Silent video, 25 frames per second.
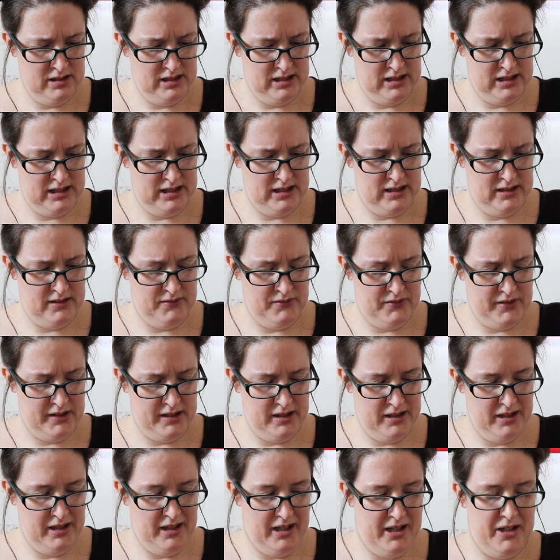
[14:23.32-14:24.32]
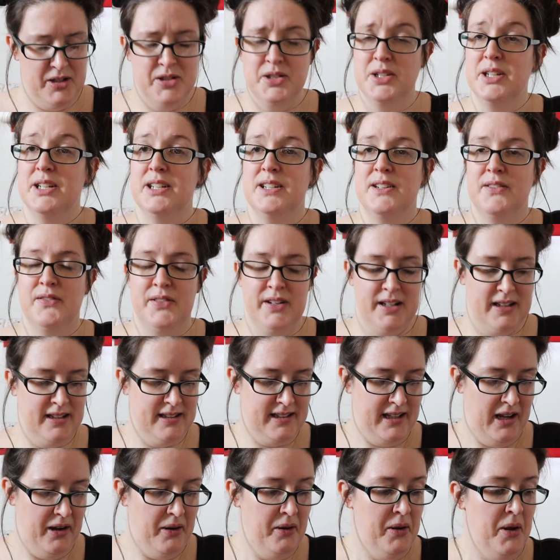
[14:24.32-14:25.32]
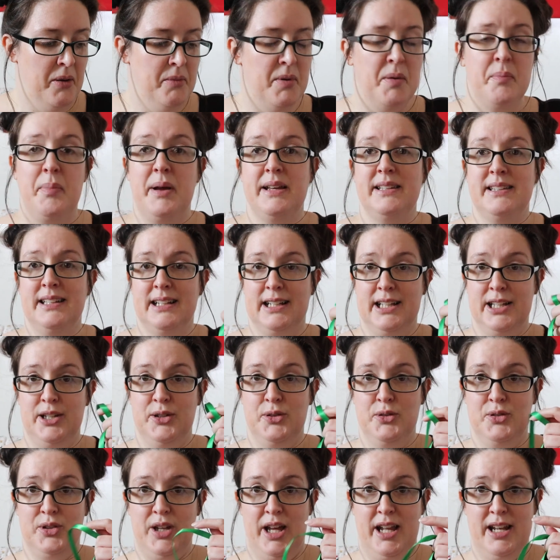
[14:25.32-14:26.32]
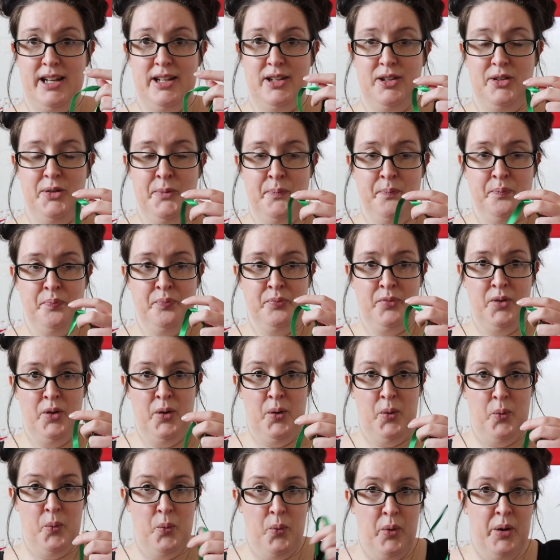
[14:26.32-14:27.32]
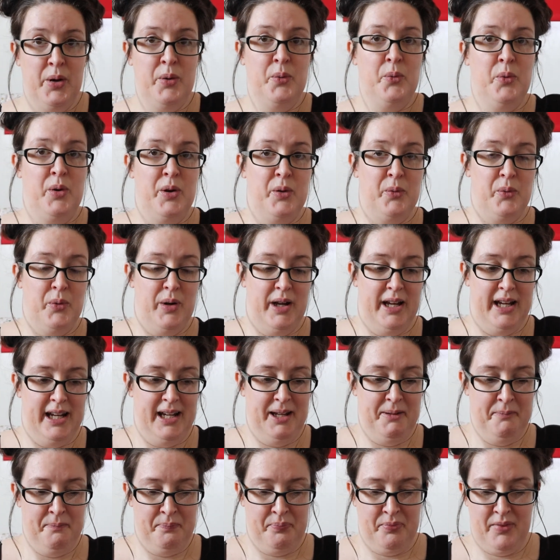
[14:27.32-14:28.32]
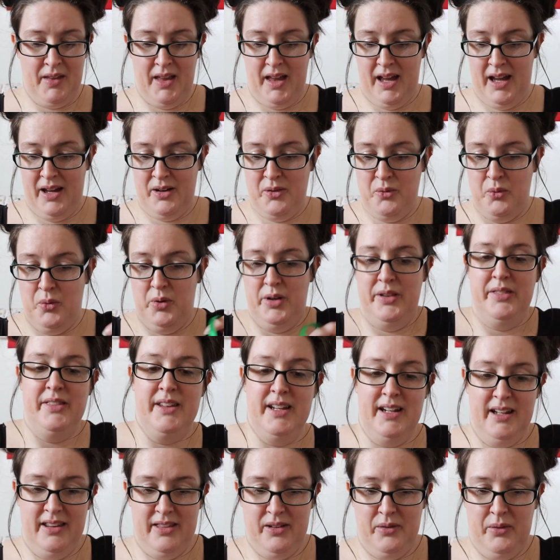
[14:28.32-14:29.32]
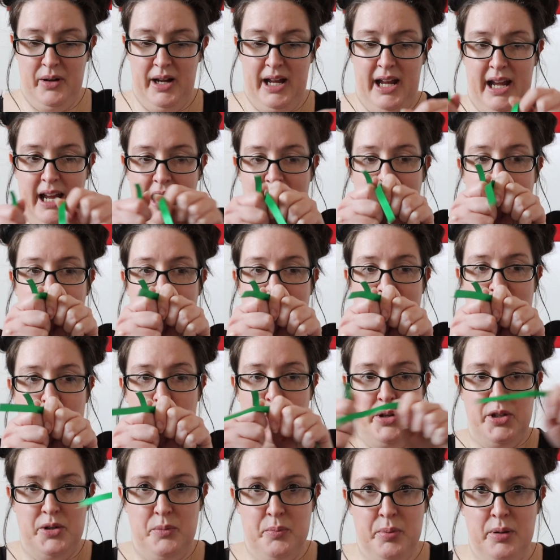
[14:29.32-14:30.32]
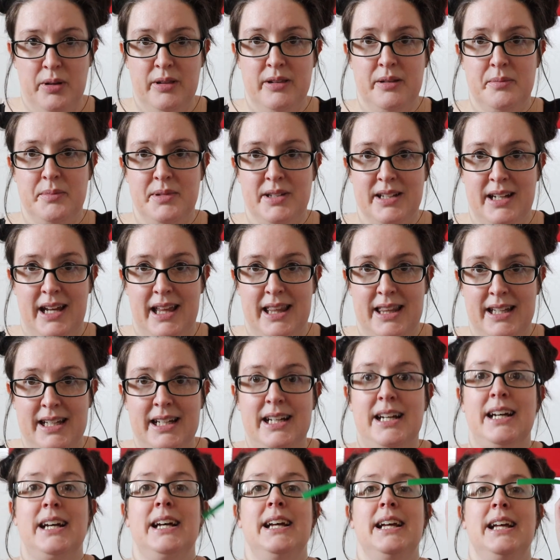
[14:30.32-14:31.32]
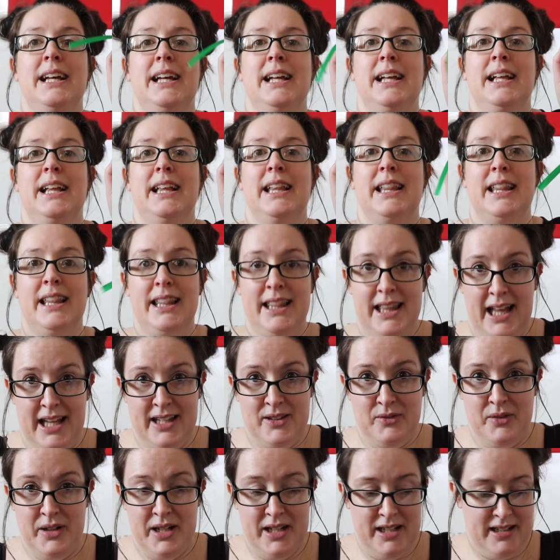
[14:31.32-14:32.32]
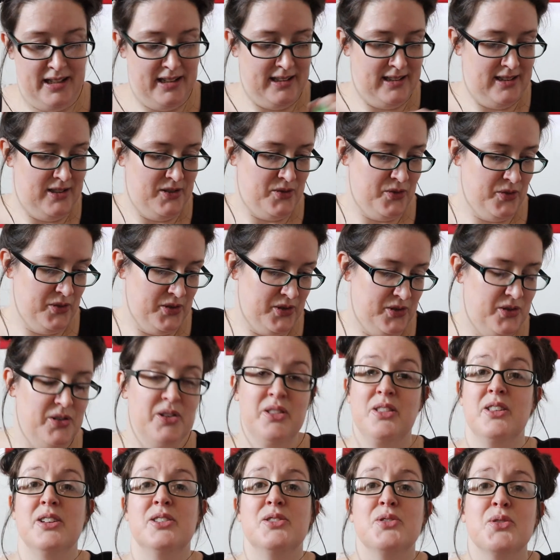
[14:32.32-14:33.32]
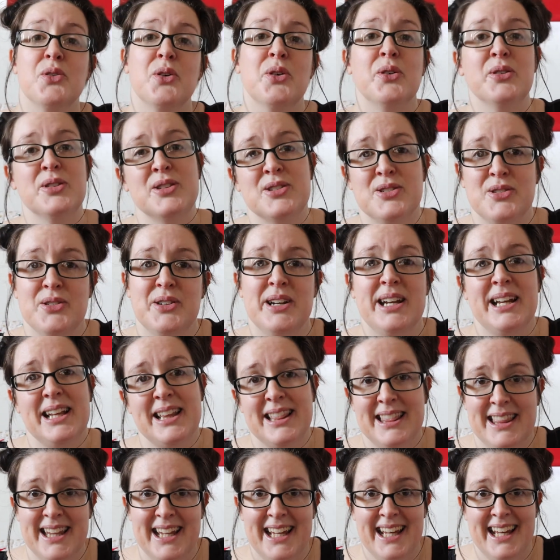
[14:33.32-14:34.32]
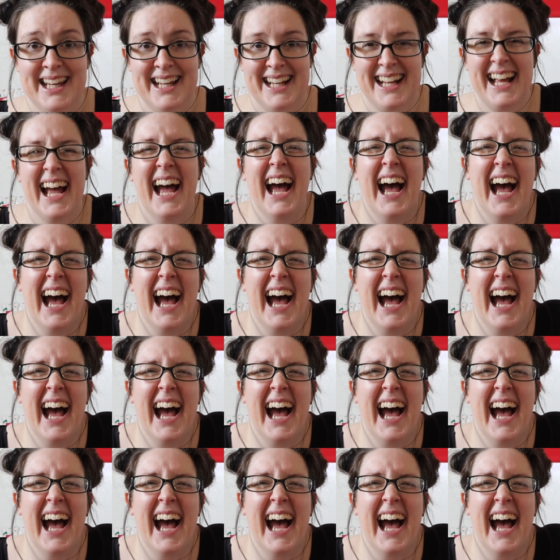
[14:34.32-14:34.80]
I need to figure this out. But basically you send one way and one the other way, and then when you pull them together, that's when it does the drawstring thing.